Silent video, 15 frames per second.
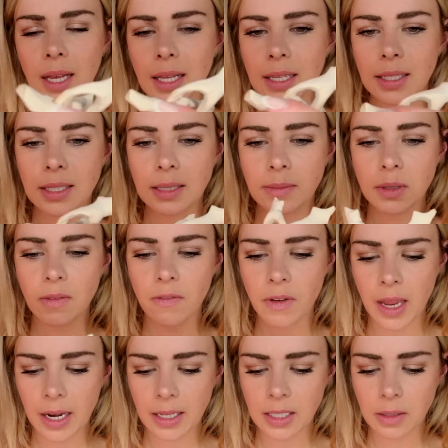It seems
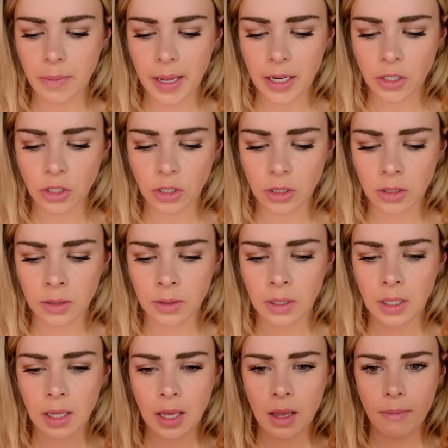very special.
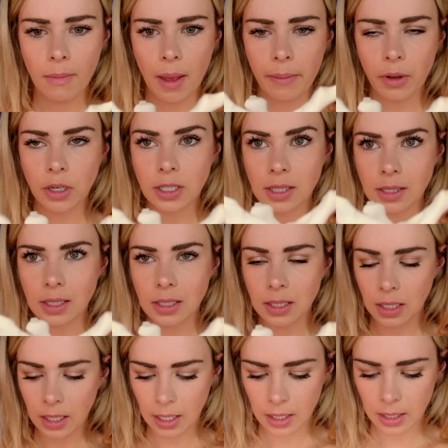I need to set
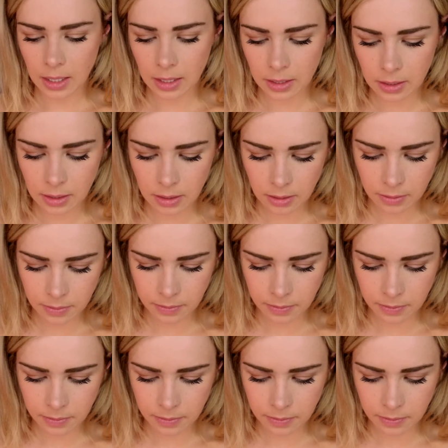it like this.